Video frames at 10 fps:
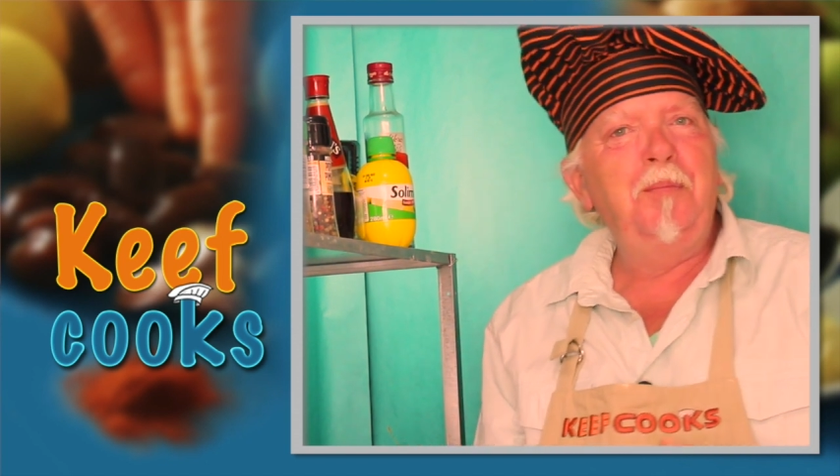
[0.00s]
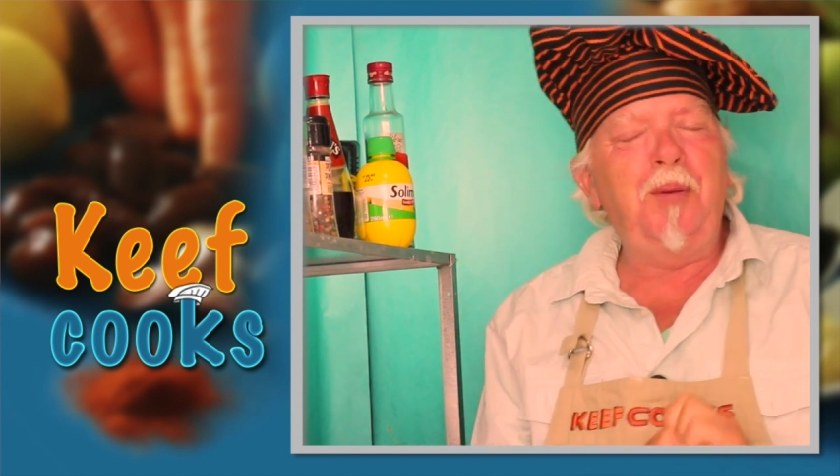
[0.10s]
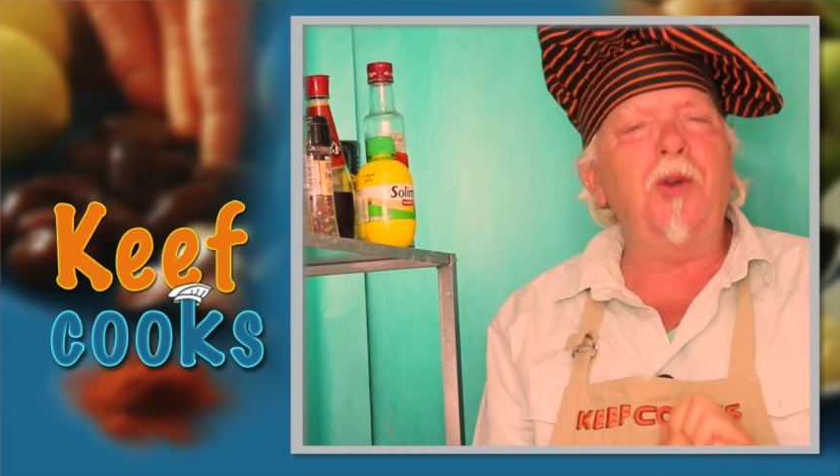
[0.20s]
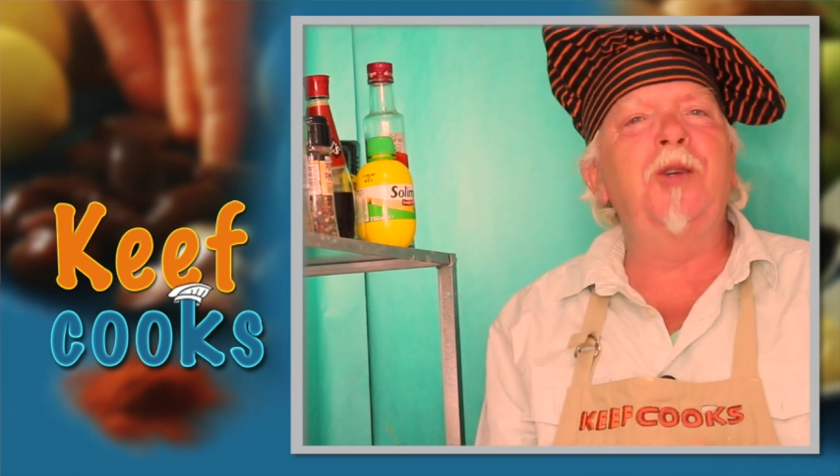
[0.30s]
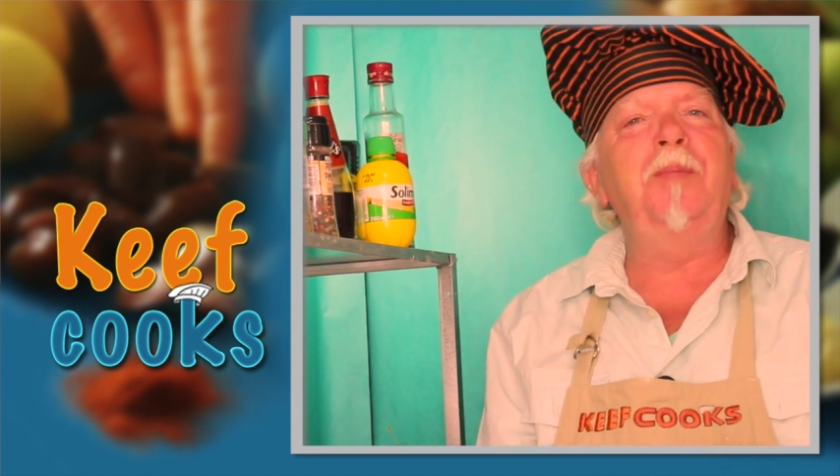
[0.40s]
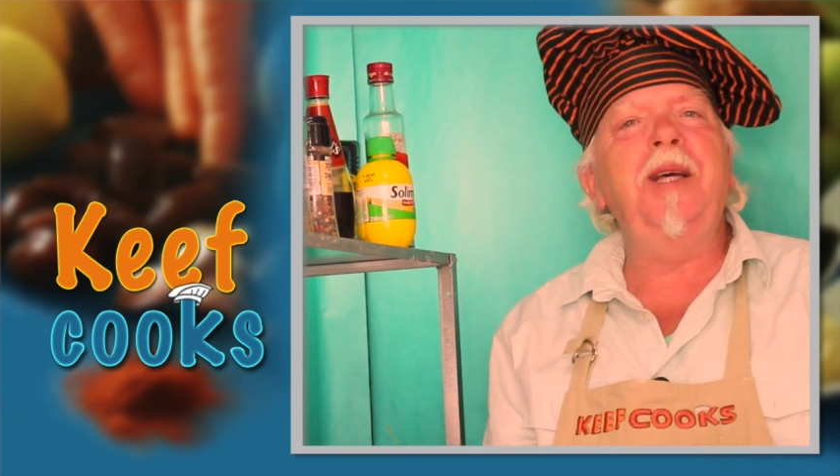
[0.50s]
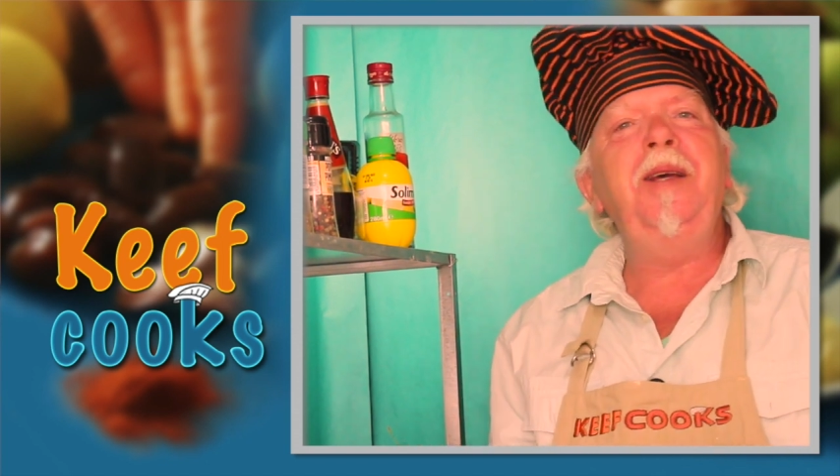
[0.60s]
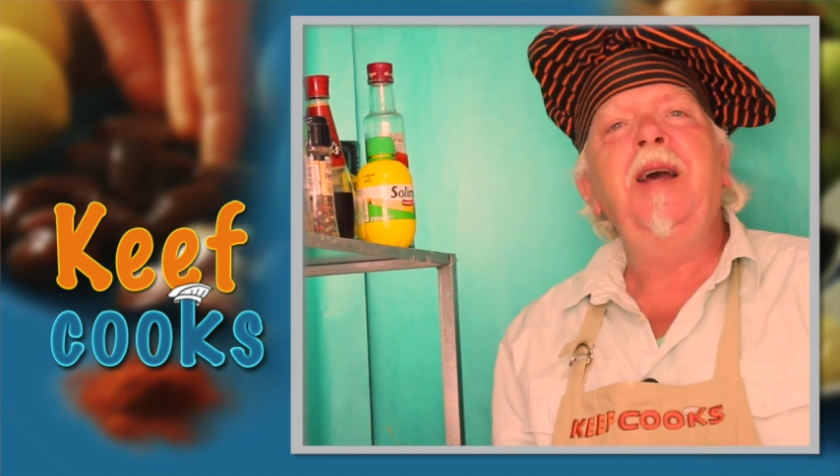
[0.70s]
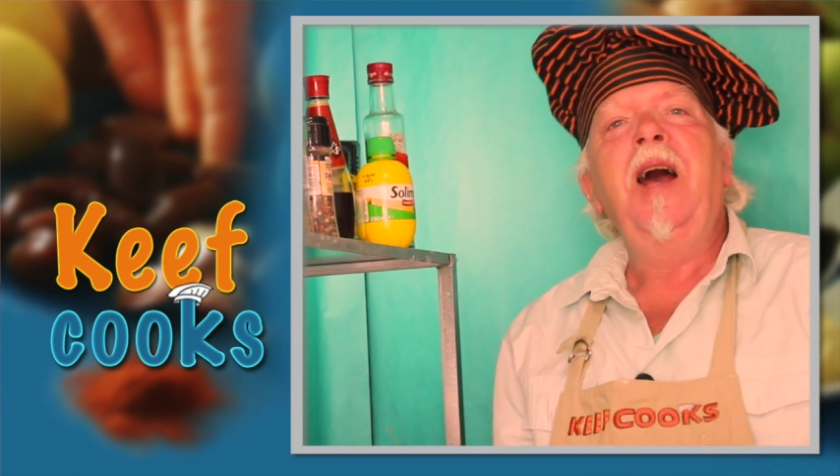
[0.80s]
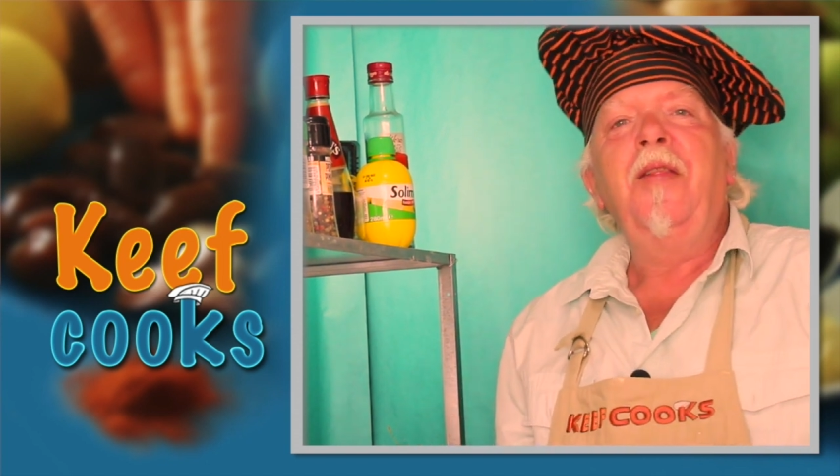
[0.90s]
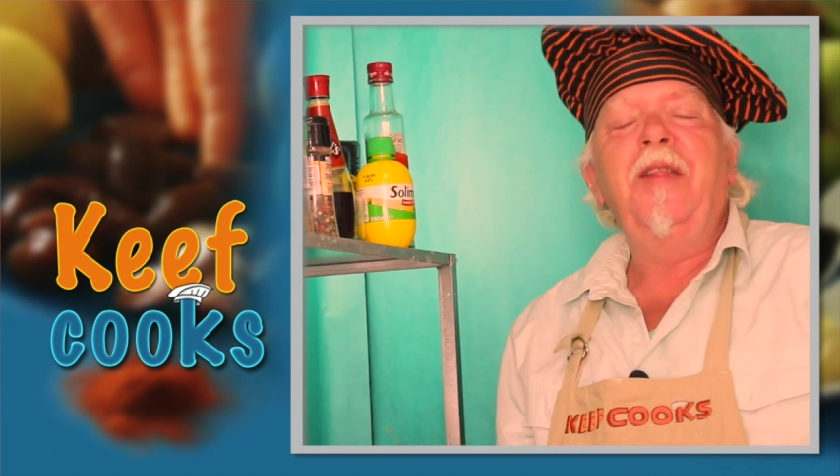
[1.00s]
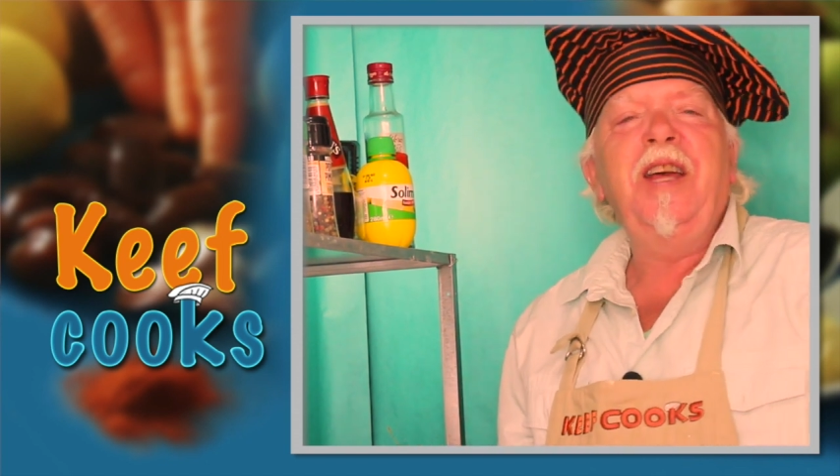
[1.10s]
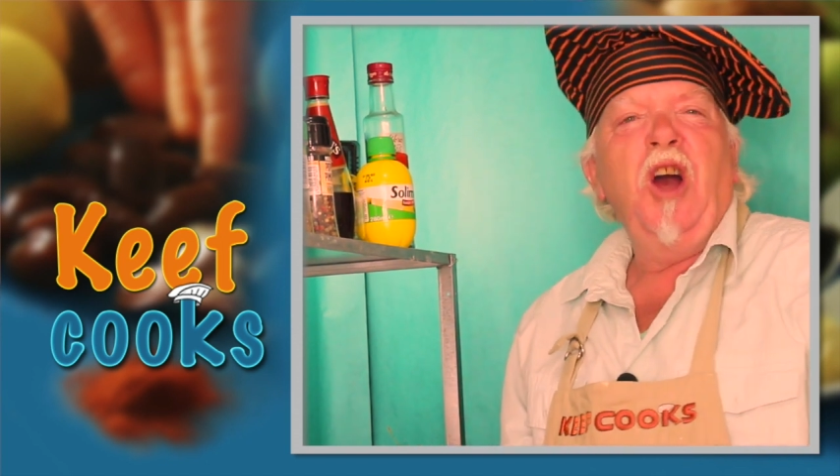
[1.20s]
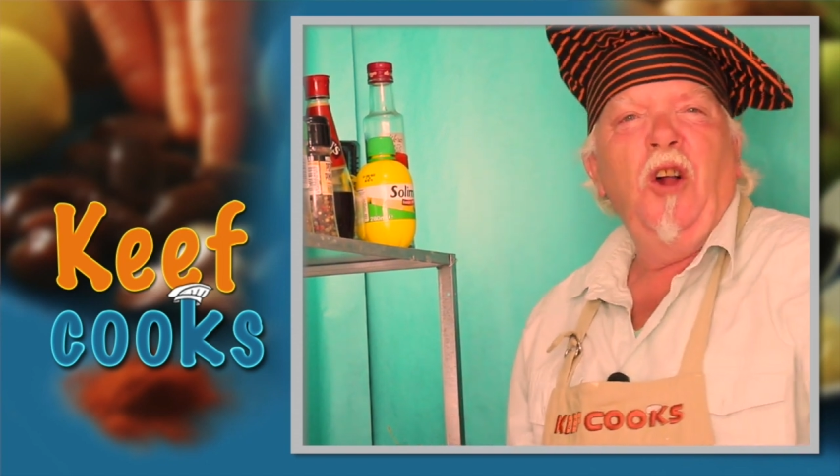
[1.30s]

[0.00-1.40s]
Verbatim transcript: possibly the